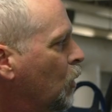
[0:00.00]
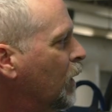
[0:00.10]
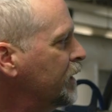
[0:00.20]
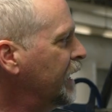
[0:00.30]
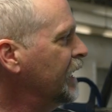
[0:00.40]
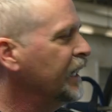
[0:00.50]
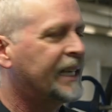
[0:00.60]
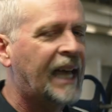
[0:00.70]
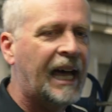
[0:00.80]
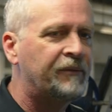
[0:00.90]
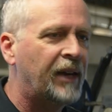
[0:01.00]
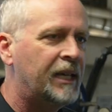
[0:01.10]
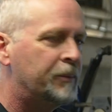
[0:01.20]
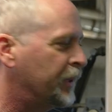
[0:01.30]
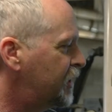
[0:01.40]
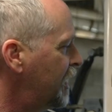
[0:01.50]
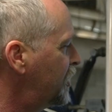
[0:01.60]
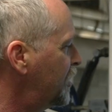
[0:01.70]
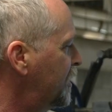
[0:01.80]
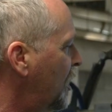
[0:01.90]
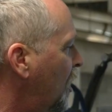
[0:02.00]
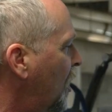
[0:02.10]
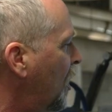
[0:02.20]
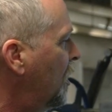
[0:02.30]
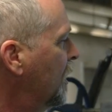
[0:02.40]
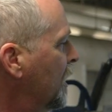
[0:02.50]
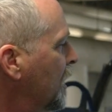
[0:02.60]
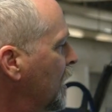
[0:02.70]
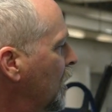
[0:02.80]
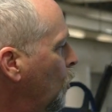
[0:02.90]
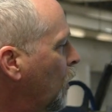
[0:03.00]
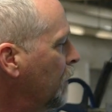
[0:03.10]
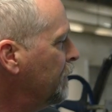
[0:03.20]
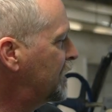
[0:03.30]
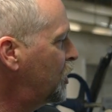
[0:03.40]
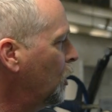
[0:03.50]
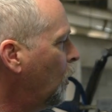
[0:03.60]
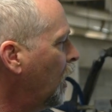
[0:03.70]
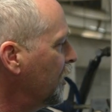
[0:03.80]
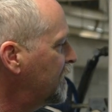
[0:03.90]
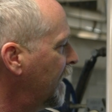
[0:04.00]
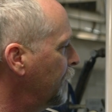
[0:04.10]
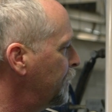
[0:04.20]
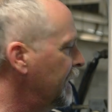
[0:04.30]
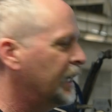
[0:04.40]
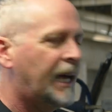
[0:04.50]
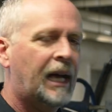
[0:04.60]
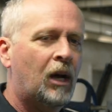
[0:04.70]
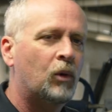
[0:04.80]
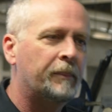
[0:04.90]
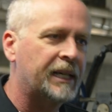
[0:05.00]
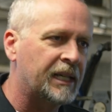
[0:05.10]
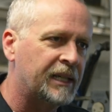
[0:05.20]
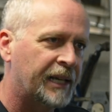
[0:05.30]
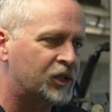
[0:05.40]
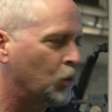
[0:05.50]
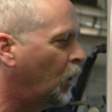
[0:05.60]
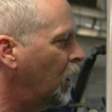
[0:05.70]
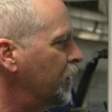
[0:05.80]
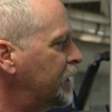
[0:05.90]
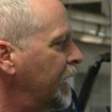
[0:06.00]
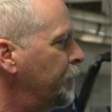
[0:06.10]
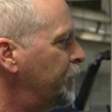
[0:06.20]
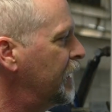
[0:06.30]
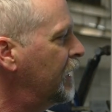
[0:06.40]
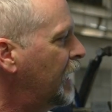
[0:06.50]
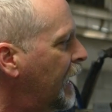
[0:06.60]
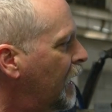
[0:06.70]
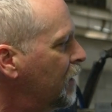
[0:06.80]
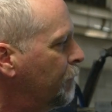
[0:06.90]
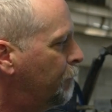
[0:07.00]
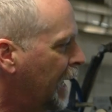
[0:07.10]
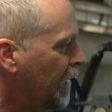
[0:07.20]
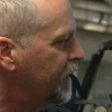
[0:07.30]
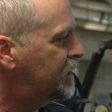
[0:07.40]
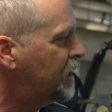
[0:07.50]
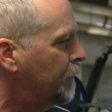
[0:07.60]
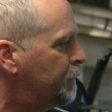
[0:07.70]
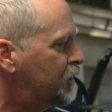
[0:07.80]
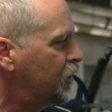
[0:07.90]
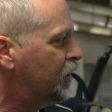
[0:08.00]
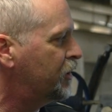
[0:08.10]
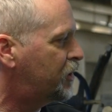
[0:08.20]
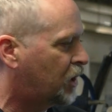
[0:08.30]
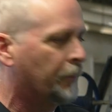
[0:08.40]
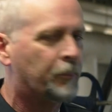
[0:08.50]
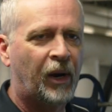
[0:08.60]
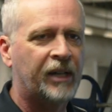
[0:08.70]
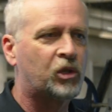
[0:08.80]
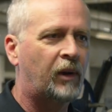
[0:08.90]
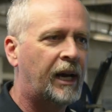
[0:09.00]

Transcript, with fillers: what the inlet guide vane positions are, what my chill water temp in and out, What my condenser water temp in and out, bearing temperatures, compressor